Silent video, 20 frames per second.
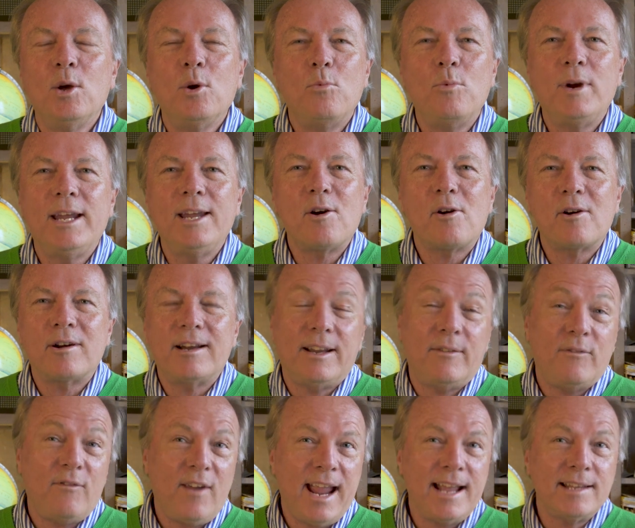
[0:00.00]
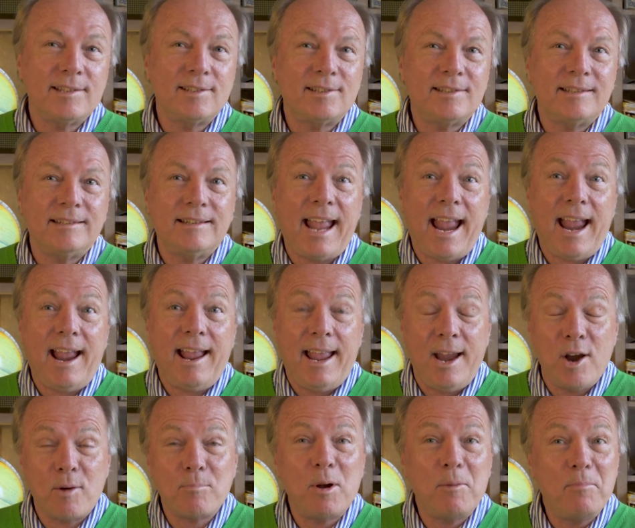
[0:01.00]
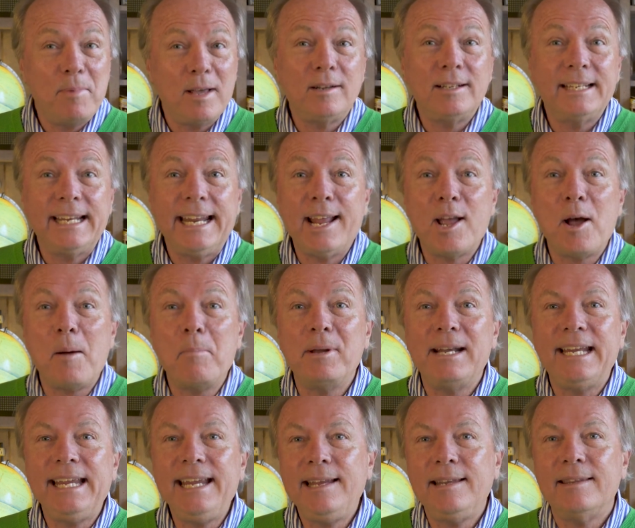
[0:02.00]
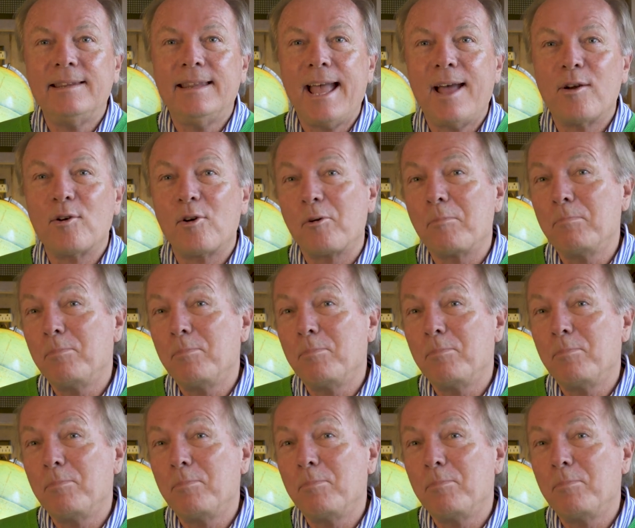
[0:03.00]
We are an advanced air mobility company that are